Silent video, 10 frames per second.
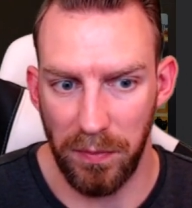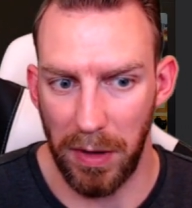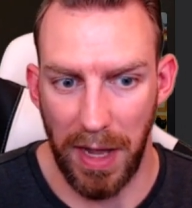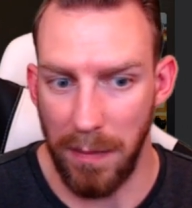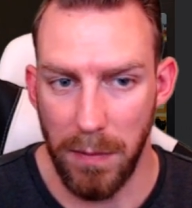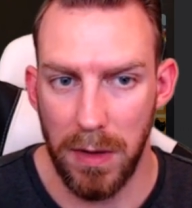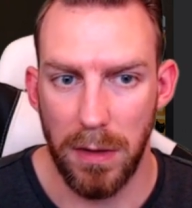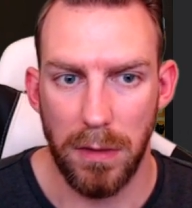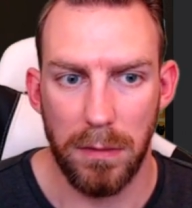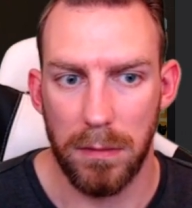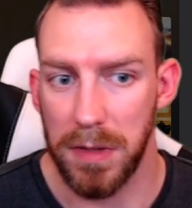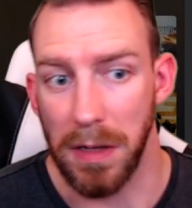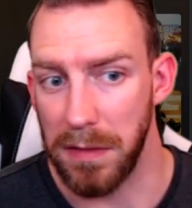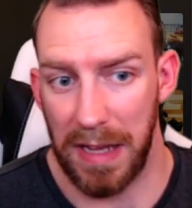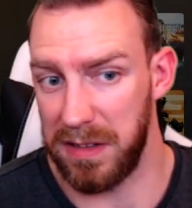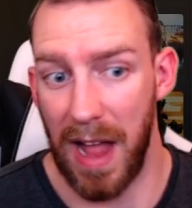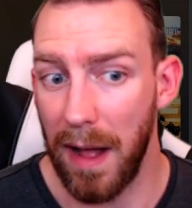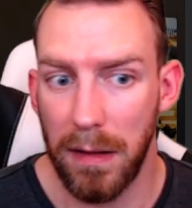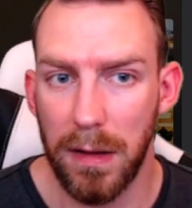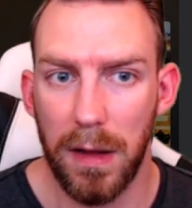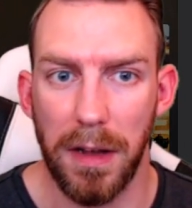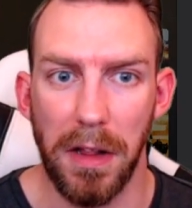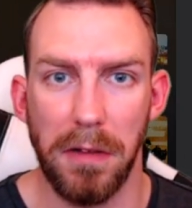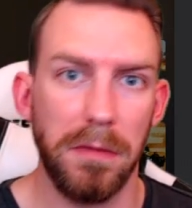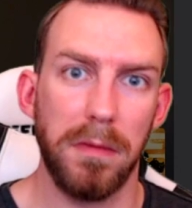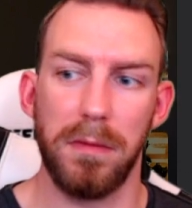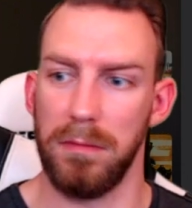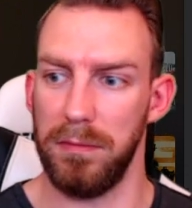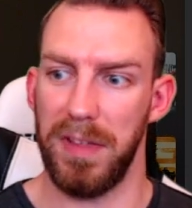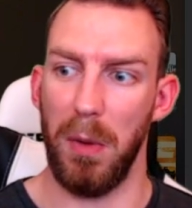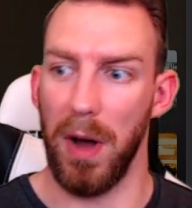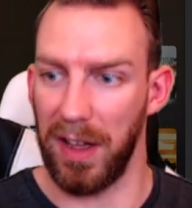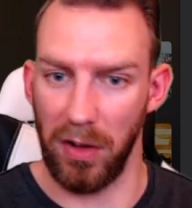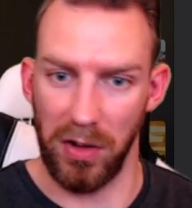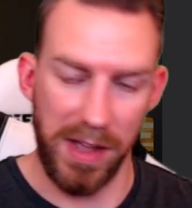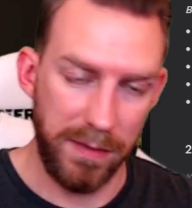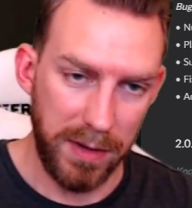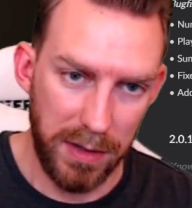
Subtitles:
Okay, so that's that, you know, they're working on it.